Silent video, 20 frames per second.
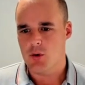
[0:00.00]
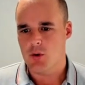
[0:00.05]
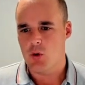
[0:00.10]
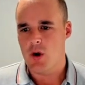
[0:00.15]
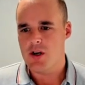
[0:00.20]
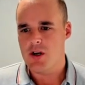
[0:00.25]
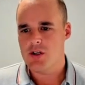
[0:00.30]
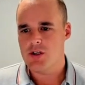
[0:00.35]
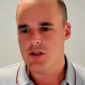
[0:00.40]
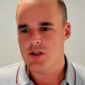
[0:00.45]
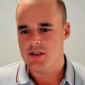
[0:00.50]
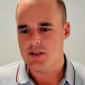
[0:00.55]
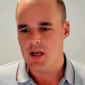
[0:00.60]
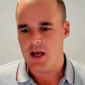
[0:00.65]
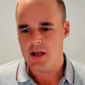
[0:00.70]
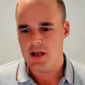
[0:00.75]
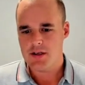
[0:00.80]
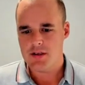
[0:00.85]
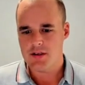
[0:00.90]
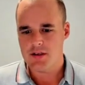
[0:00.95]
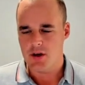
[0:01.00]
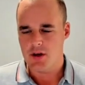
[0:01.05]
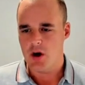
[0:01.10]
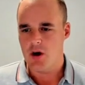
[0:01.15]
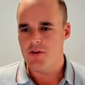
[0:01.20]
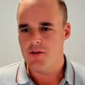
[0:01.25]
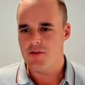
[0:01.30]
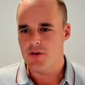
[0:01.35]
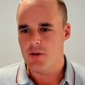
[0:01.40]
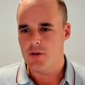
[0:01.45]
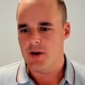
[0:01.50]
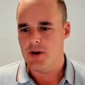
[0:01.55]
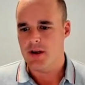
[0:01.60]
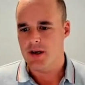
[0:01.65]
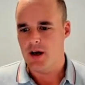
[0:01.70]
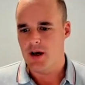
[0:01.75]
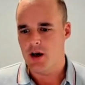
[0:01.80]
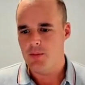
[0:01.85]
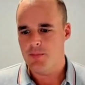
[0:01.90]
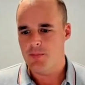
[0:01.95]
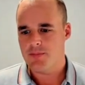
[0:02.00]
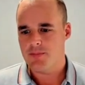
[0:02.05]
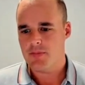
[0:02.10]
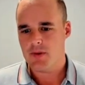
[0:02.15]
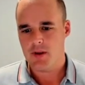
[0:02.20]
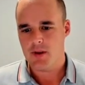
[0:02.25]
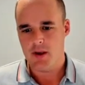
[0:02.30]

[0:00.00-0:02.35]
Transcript: questions asked that hopefully we can help.